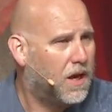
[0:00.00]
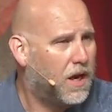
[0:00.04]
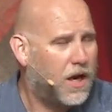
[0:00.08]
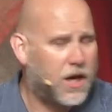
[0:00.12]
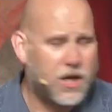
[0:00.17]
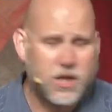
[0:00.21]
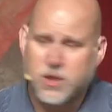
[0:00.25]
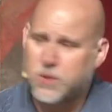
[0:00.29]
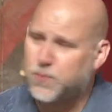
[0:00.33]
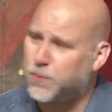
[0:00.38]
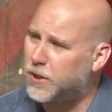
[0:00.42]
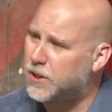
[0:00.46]

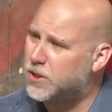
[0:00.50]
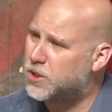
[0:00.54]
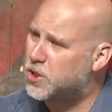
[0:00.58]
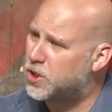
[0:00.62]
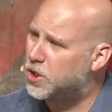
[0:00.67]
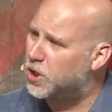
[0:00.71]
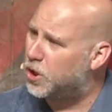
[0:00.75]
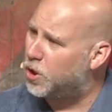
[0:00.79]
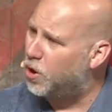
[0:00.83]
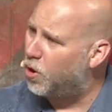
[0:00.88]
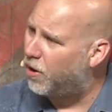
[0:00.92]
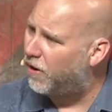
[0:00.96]
Husbands,
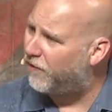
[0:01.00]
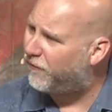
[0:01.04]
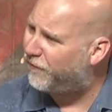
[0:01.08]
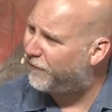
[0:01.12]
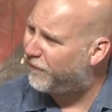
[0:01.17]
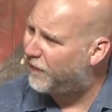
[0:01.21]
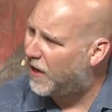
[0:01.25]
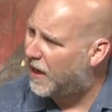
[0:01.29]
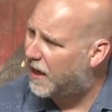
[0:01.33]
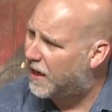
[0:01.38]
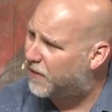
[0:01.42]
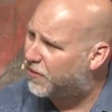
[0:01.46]
your
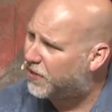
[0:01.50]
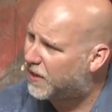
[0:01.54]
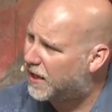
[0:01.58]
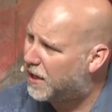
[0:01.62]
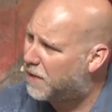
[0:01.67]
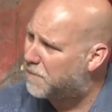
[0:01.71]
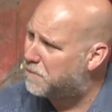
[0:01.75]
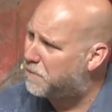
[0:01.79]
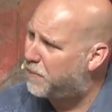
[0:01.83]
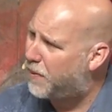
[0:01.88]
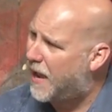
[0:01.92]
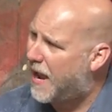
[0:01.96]
faith
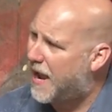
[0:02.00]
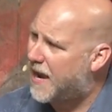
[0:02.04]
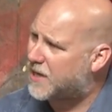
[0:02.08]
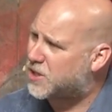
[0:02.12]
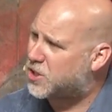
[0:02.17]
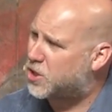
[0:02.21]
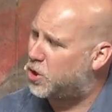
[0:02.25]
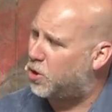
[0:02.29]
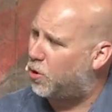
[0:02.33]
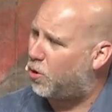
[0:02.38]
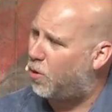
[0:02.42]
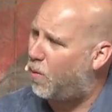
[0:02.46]

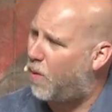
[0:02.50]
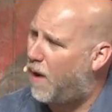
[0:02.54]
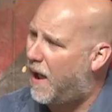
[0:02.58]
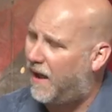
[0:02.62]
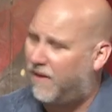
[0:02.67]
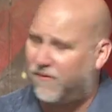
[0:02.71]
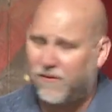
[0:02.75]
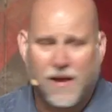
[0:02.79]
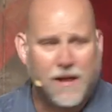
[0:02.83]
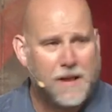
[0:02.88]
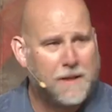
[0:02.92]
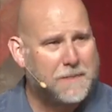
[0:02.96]
impacts your
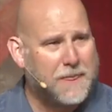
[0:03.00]
wife.